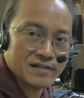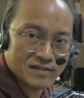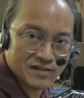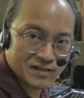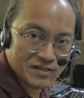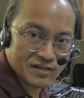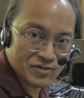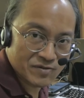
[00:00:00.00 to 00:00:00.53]

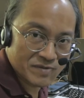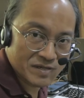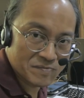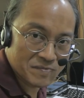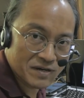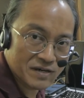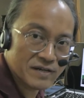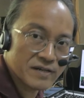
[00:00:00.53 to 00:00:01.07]
the
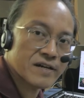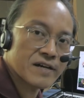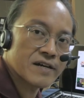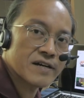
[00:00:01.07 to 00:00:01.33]
Countryman mic